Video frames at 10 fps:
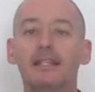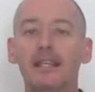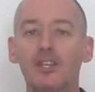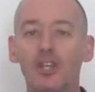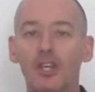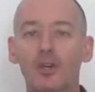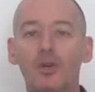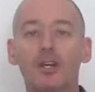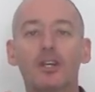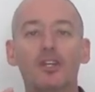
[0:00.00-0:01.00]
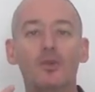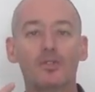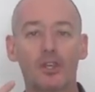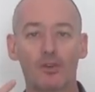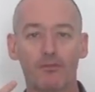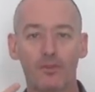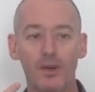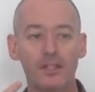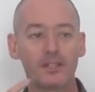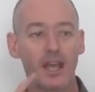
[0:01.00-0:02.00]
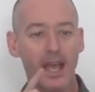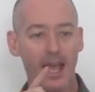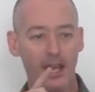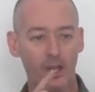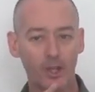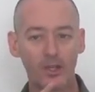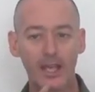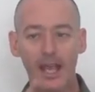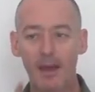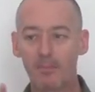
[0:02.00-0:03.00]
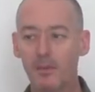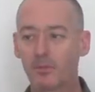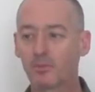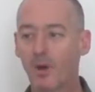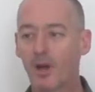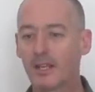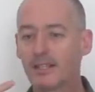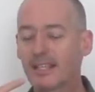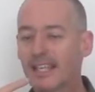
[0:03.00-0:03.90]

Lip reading: teaching yoga using your voice and looking at people's bodies,